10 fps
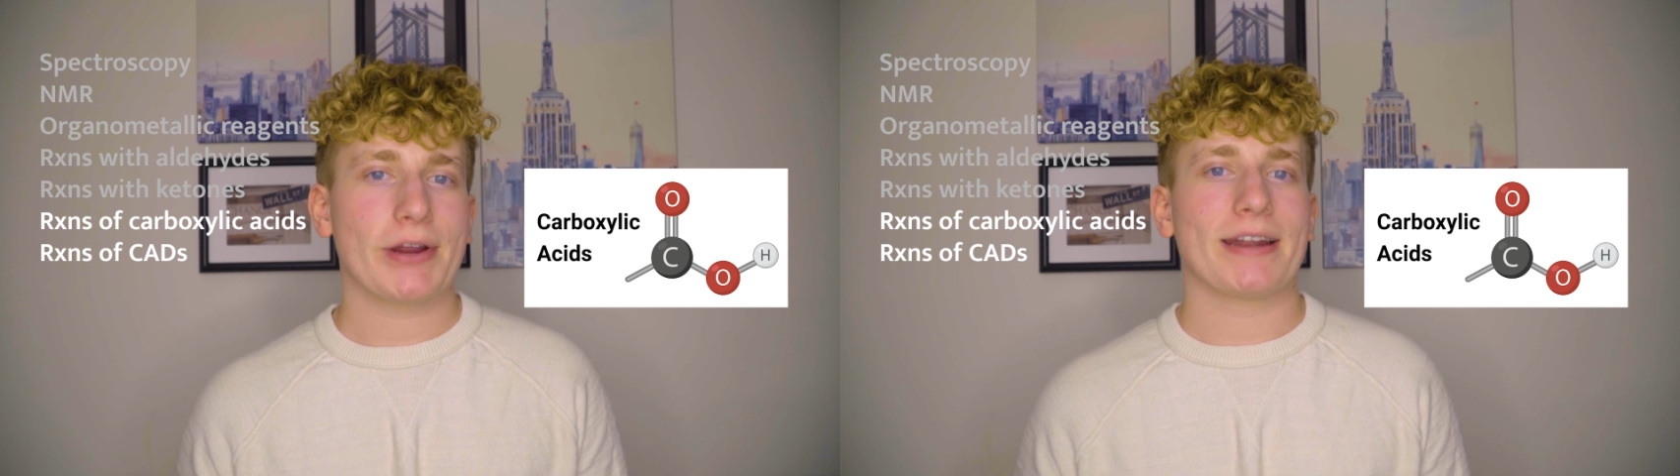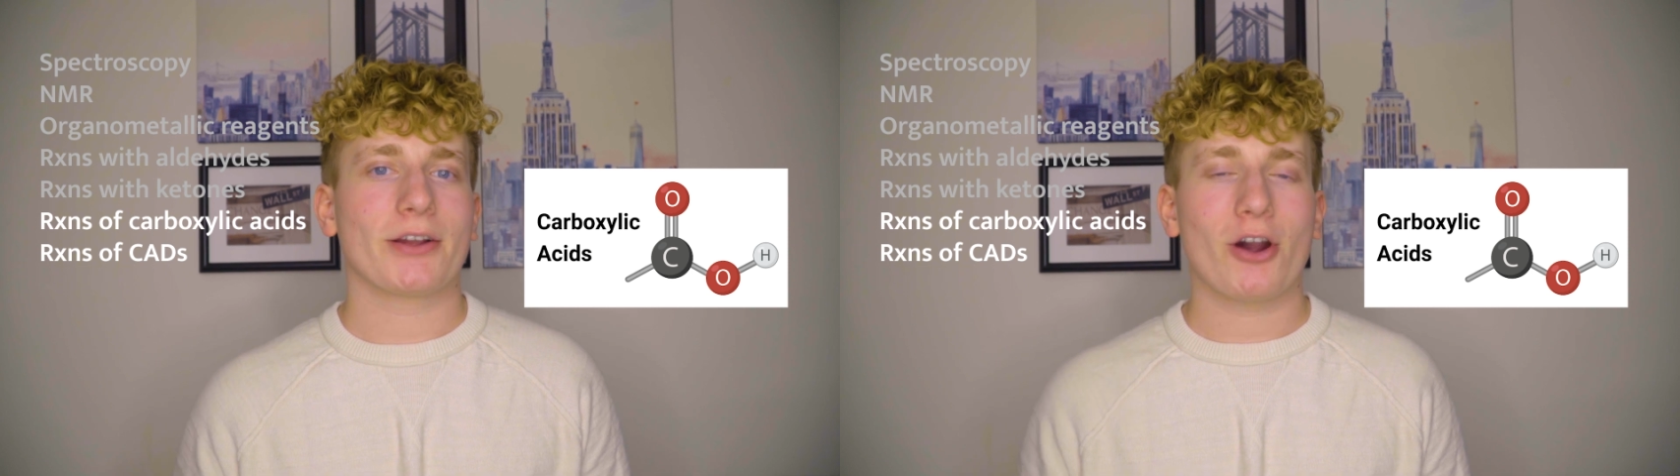
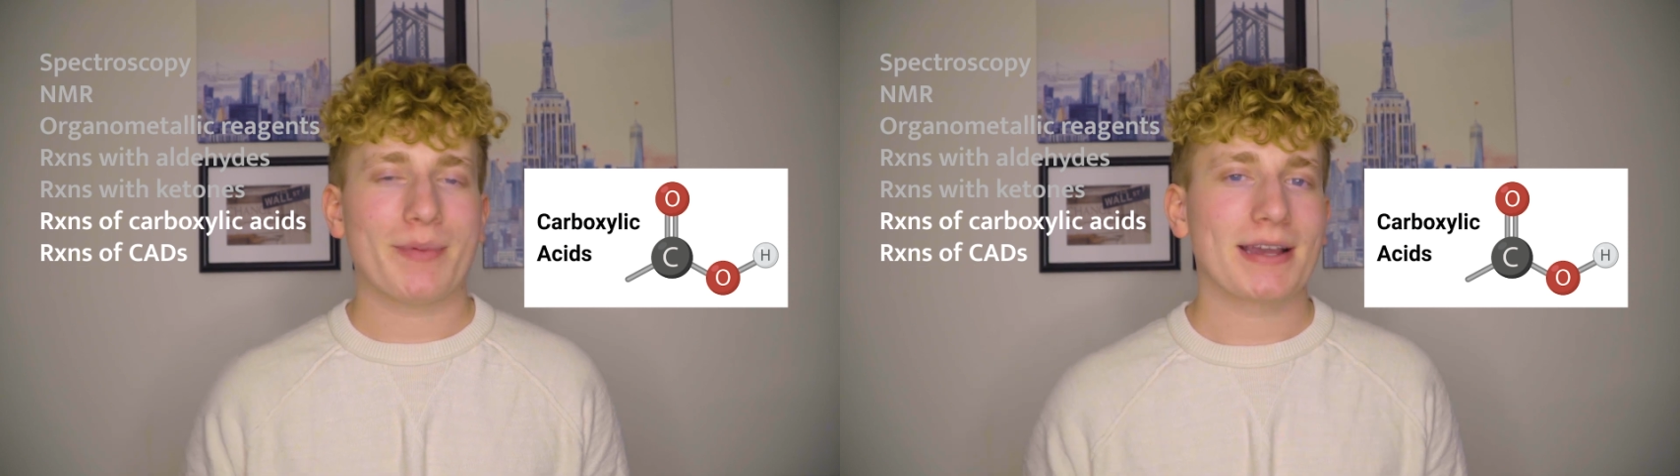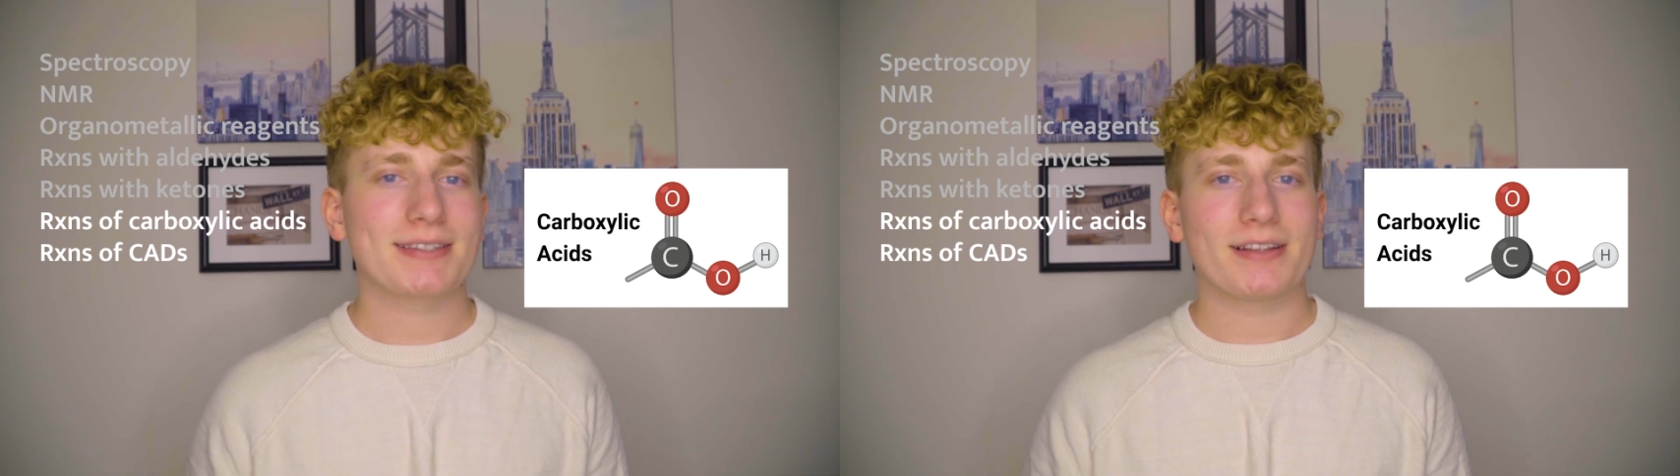and
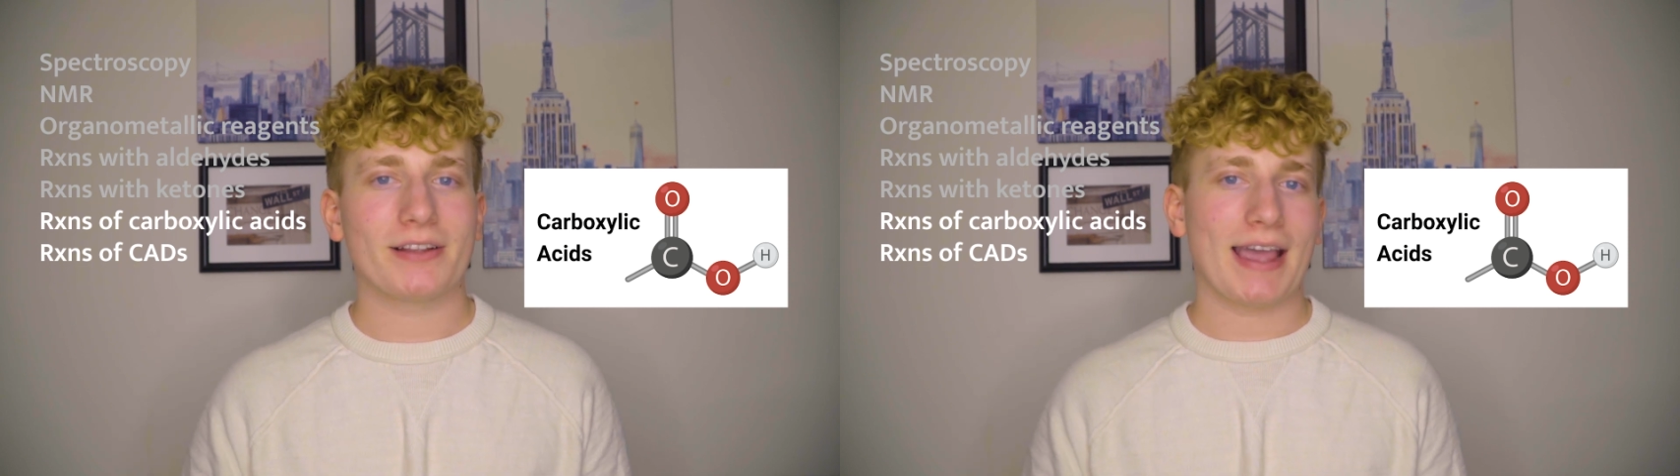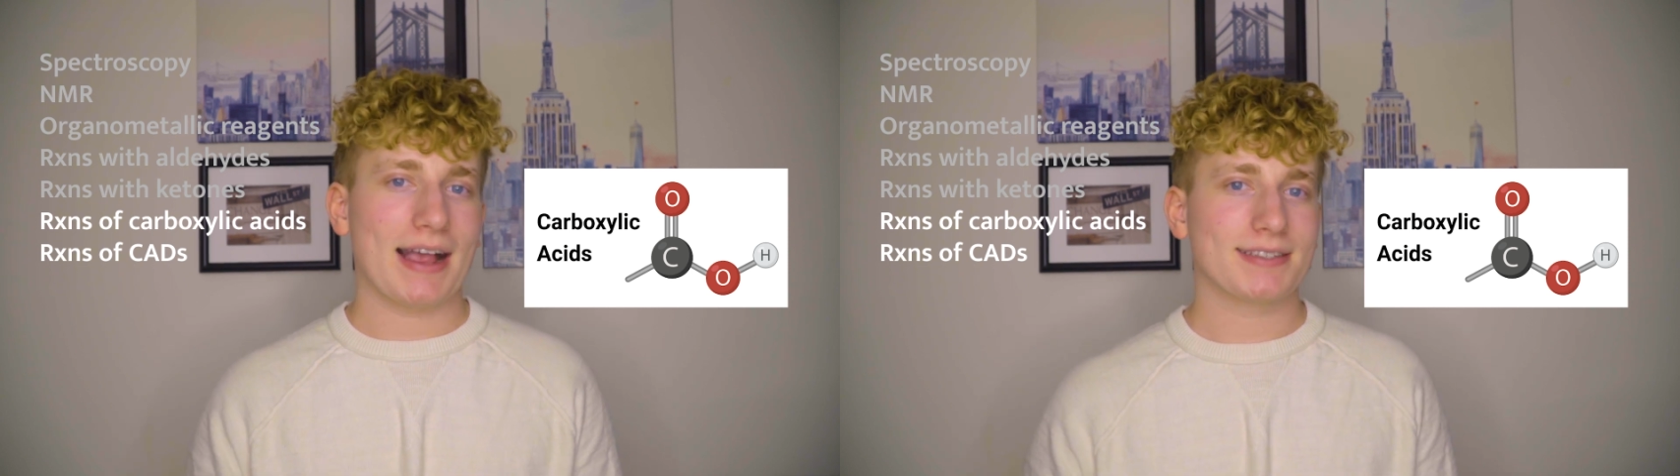
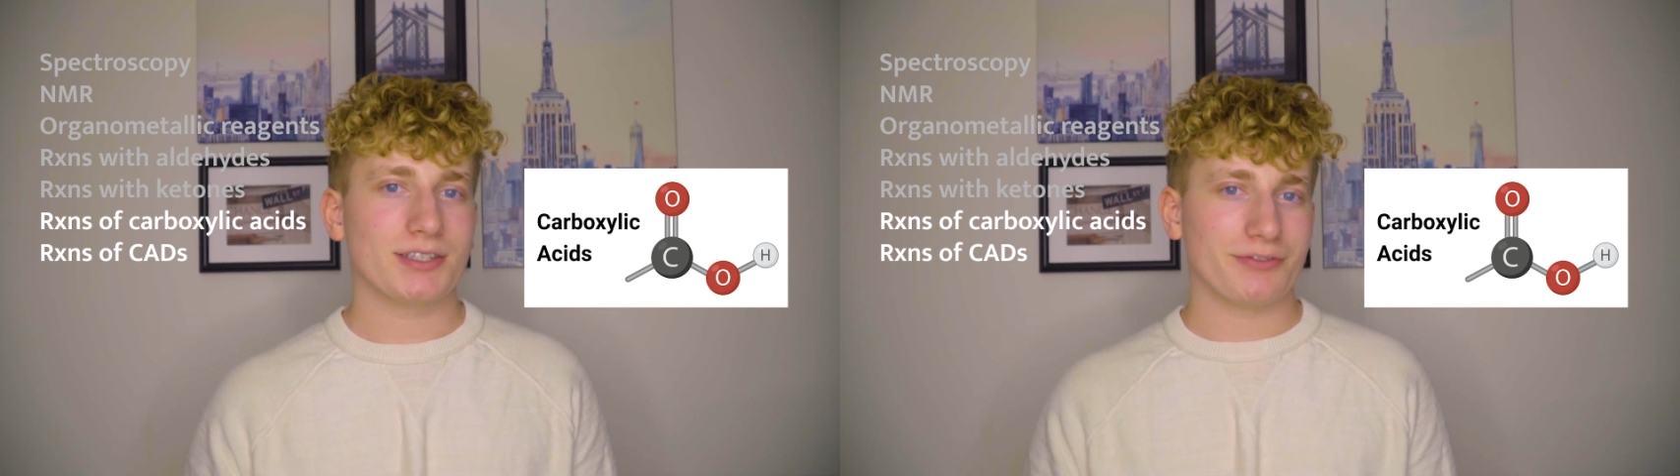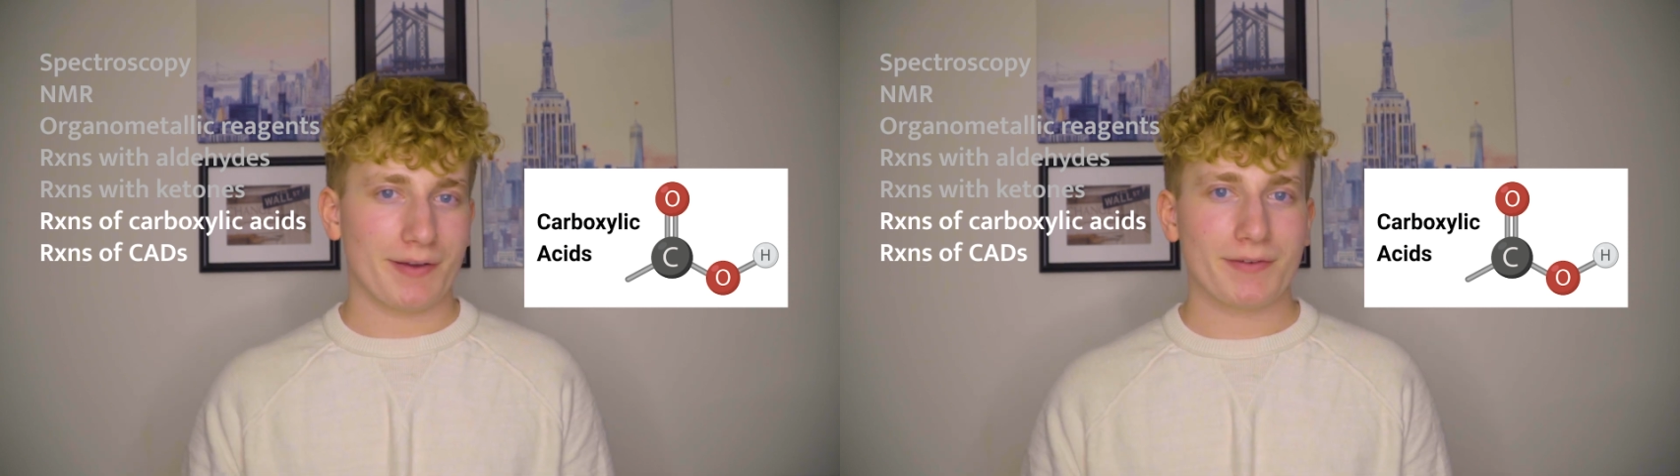carboxylic
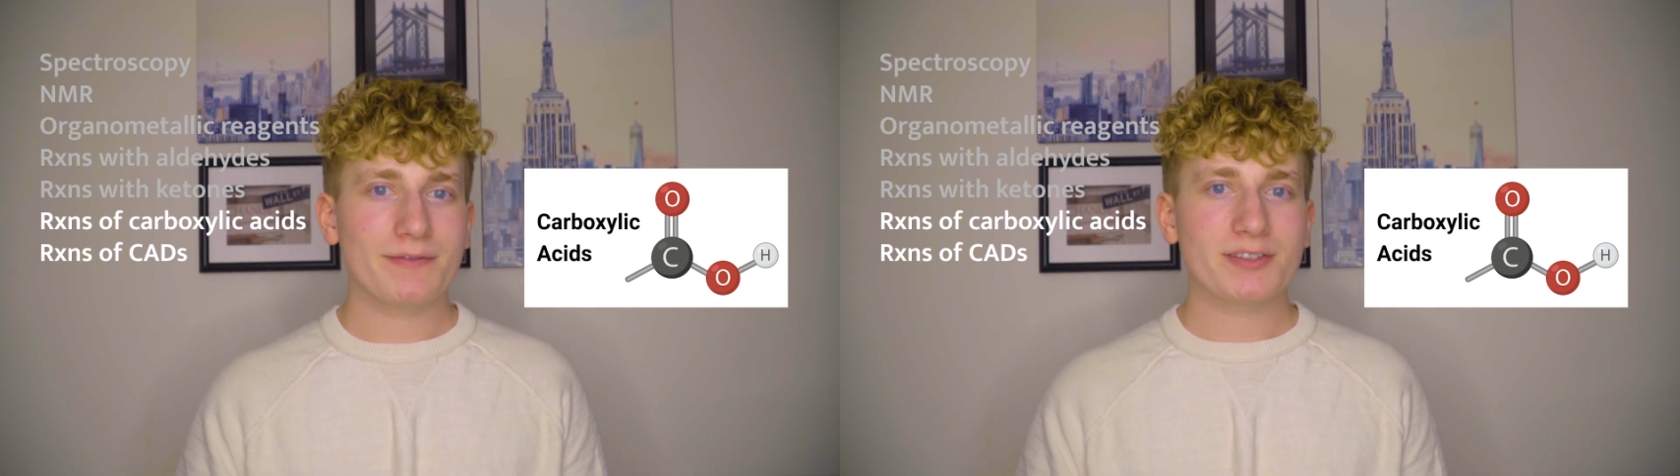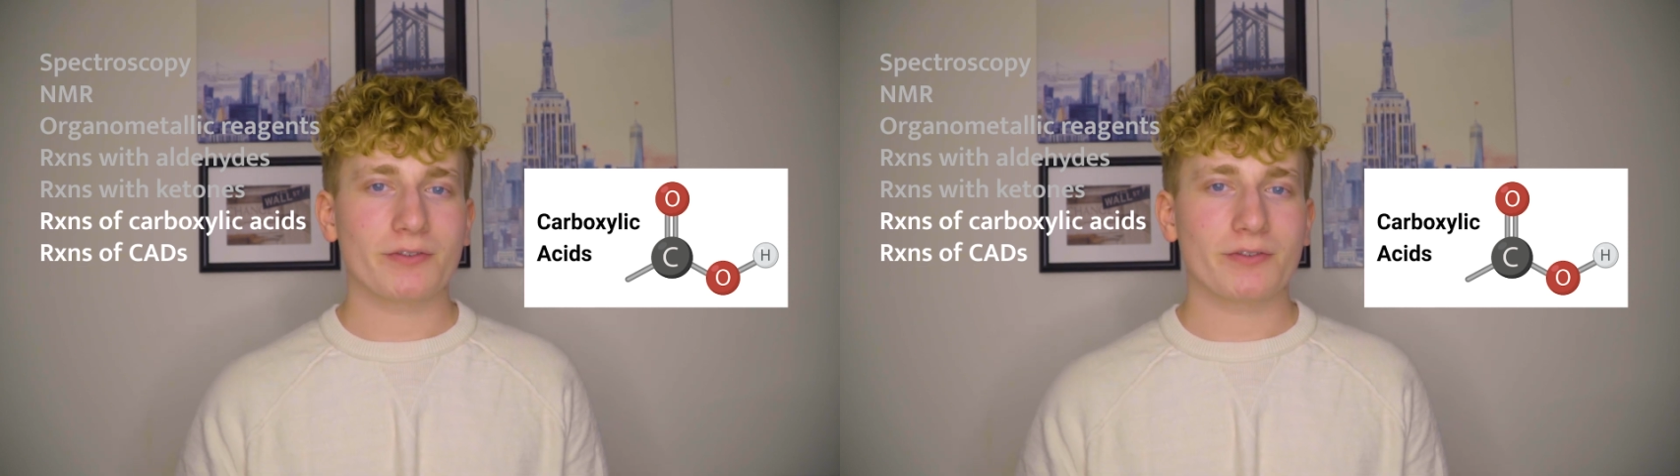acid derivatives,